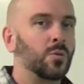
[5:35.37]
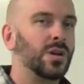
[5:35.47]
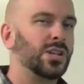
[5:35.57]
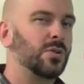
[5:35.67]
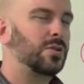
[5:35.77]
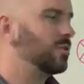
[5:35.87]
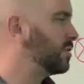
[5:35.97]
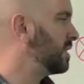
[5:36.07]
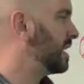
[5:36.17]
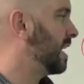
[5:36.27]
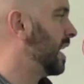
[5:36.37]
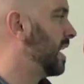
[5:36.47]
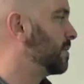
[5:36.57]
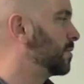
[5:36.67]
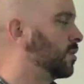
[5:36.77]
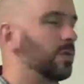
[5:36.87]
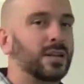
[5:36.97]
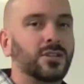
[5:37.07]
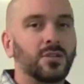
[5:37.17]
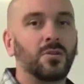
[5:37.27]
We don't usually say, I'm
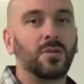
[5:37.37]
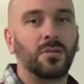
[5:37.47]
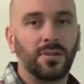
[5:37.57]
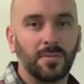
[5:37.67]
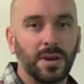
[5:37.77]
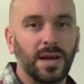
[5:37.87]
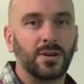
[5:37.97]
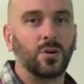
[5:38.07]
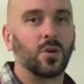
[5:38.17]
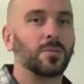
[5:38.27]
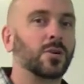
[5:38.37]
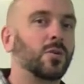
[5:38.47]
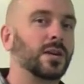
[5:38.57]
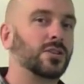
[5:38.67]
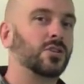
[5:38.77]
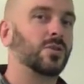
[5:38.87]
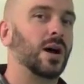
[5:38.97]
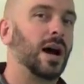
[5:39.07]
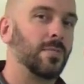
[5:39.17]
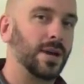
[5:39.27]
going to the bed or I'm going to
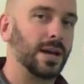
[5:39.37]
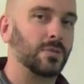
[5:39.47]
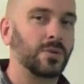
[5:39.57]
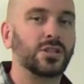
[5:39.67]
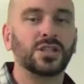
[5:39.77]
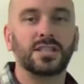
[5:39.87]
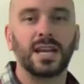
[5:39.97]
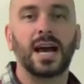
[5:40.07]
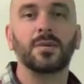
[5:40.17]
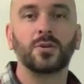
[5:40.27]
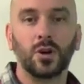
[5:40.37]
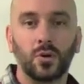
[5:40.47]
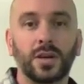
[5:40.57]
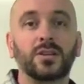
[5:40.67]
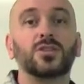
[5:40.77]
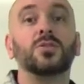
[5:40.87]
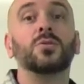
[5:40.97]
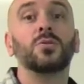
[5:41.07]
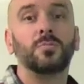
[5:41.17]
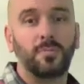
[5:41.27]
a bed. We just say, I'm going
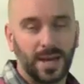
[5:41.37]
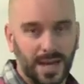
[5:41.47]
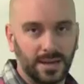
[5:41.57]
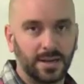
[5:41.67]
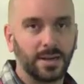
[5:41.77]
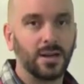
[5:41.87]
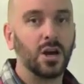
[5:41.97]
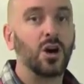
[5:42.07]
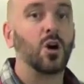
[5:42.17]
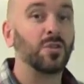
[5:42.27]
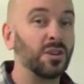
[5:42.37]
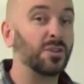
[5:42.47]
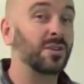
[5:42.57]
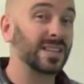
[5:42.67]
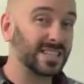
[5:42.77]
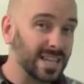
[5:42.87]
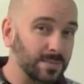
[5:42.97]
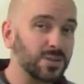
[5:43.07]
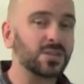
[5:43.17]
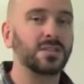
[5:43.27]
to bed. Although there are
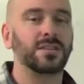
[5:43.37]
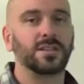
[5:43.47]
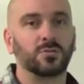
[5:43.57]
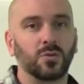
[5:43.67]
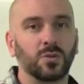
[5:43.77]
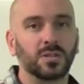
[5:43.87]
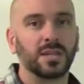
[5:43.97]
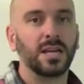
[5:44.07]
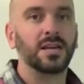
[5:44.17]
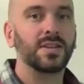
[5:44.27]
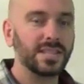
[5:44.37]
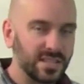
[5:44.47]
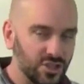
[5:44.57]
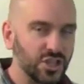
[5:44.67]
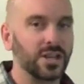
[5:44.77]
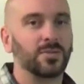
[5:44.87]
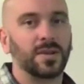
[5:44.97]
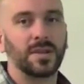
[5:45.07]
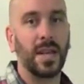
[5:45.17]
exceptions to these rules, this is generally the